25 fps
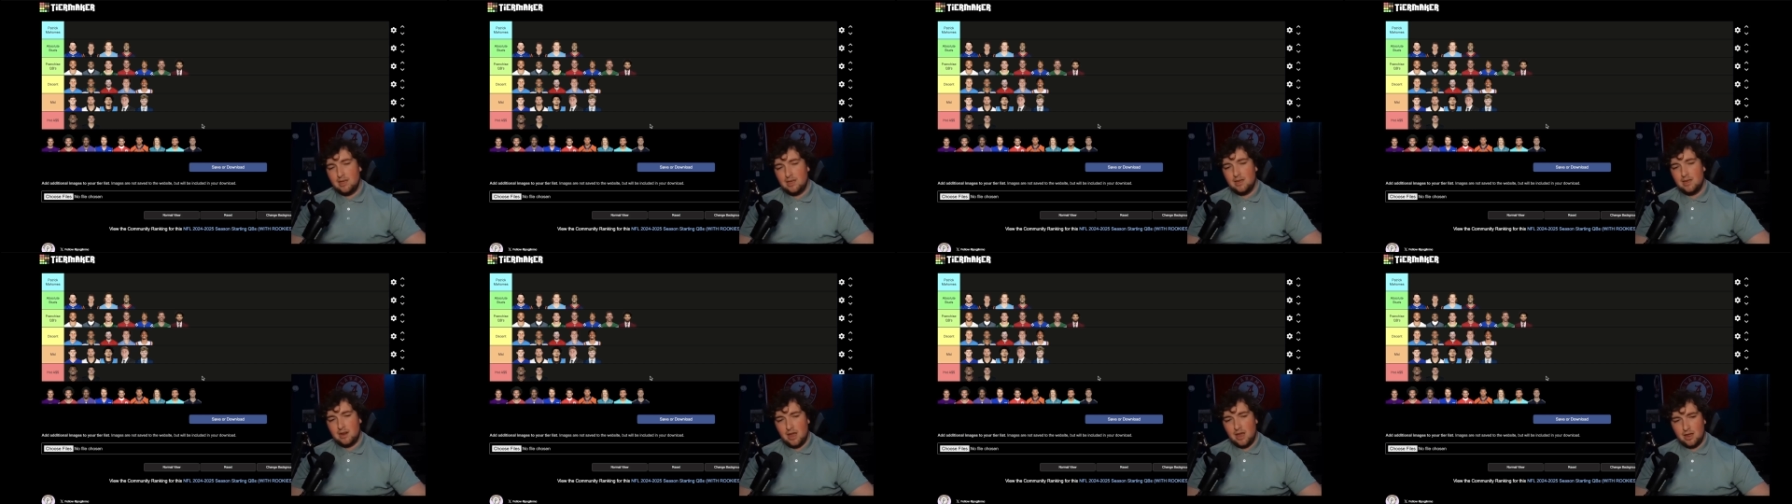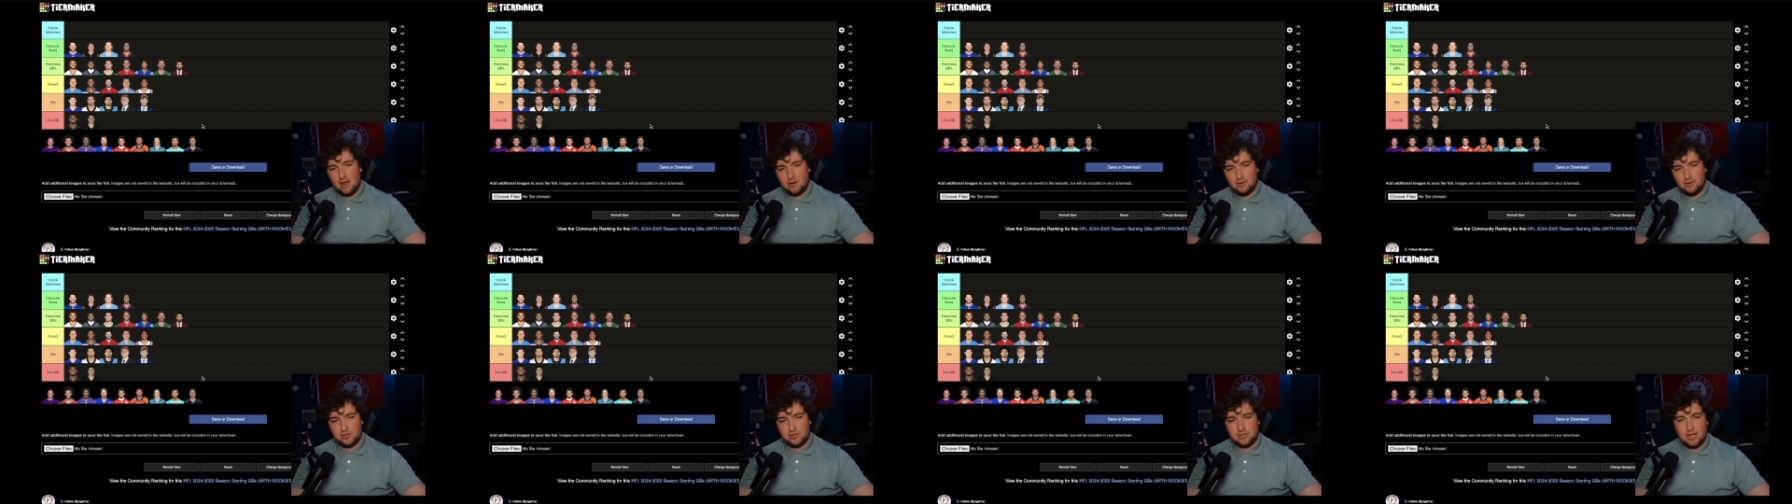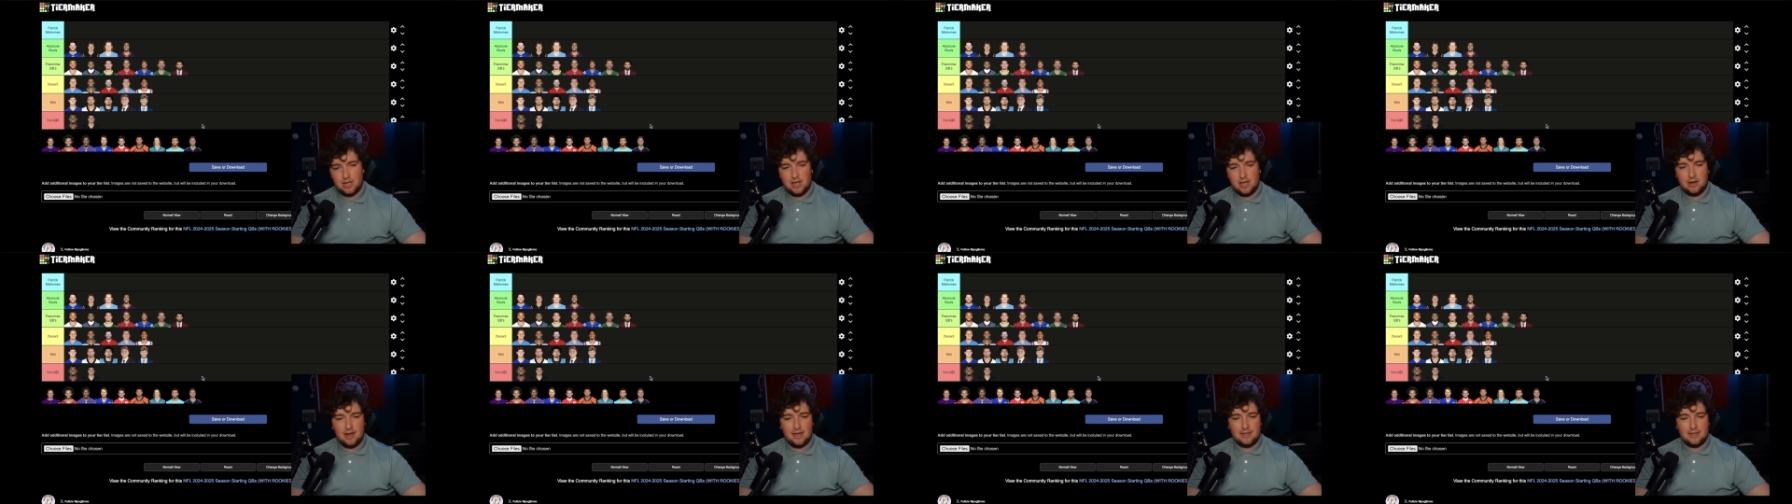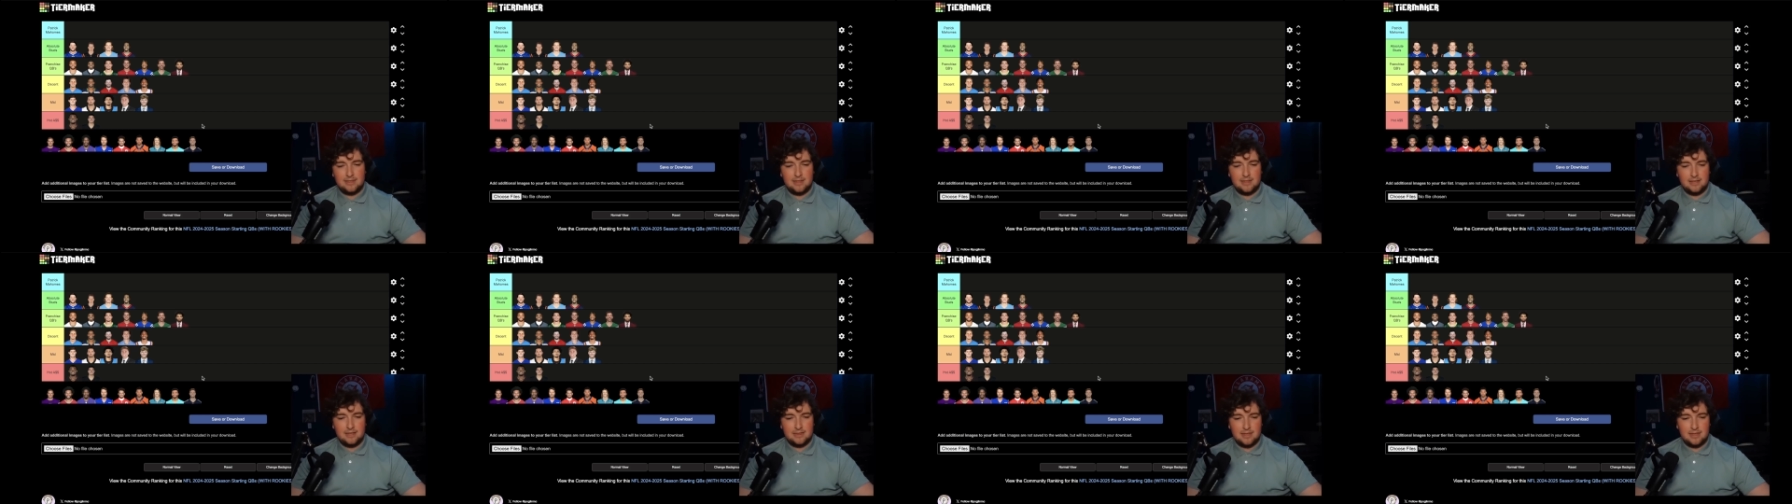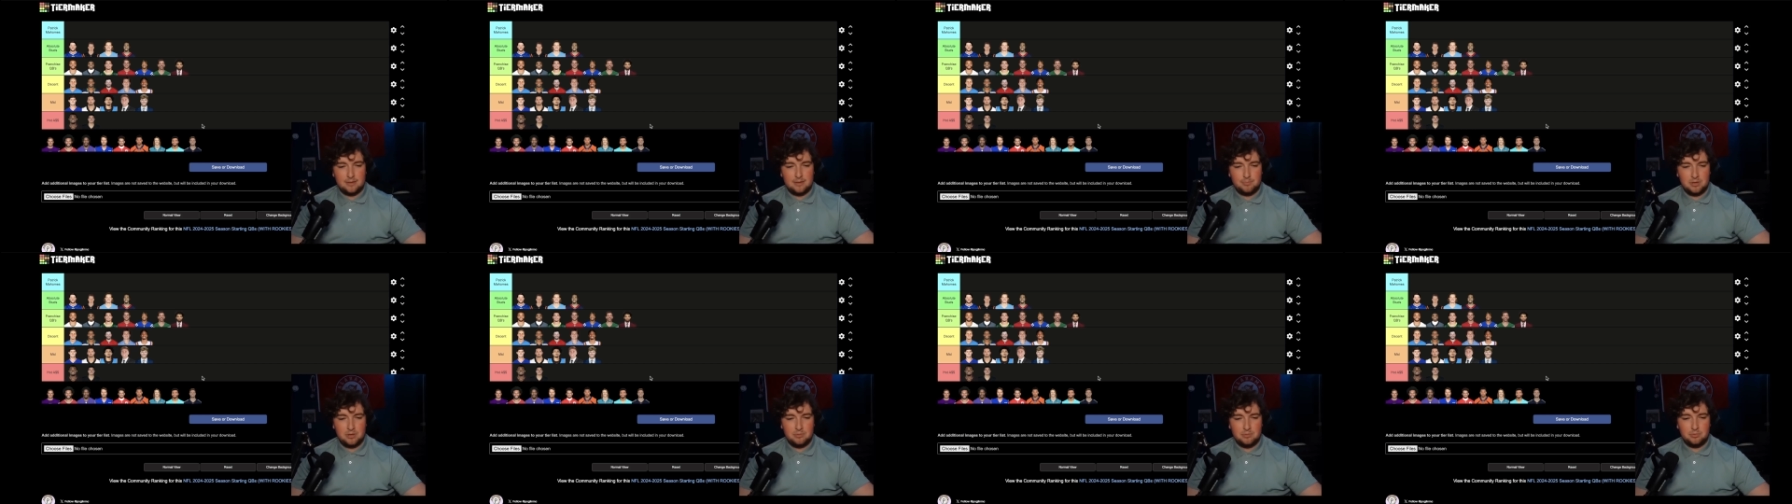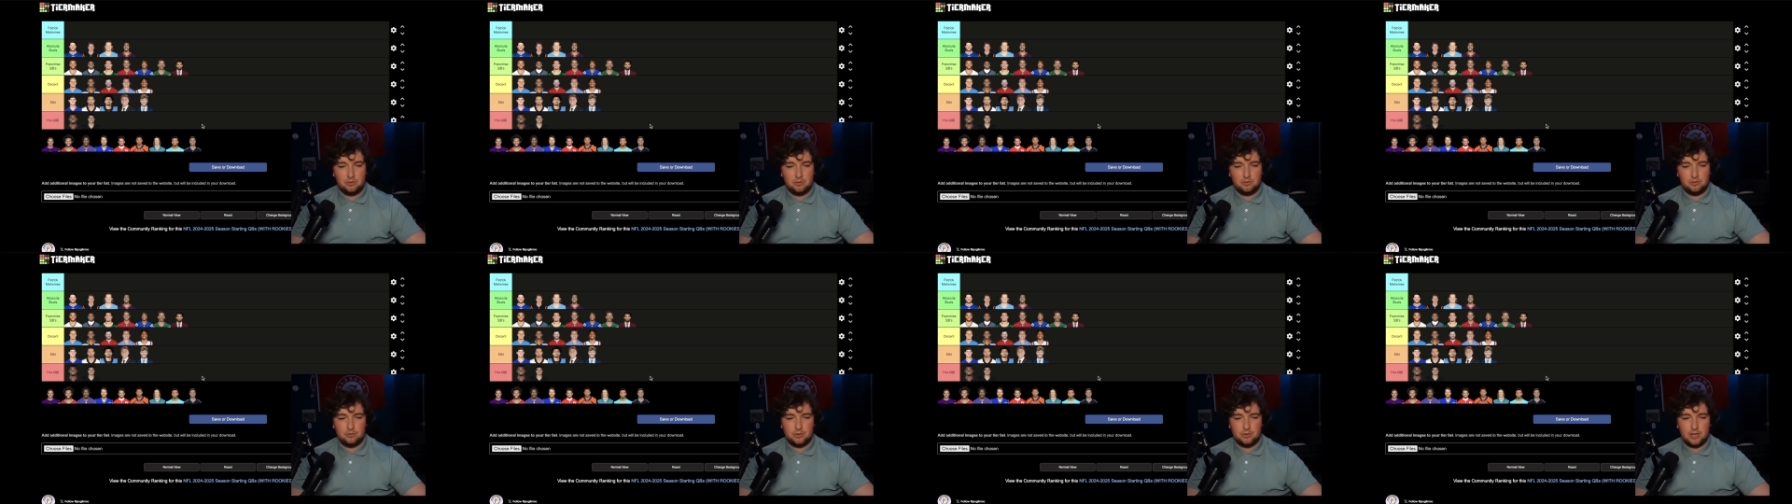And I understand. I think that people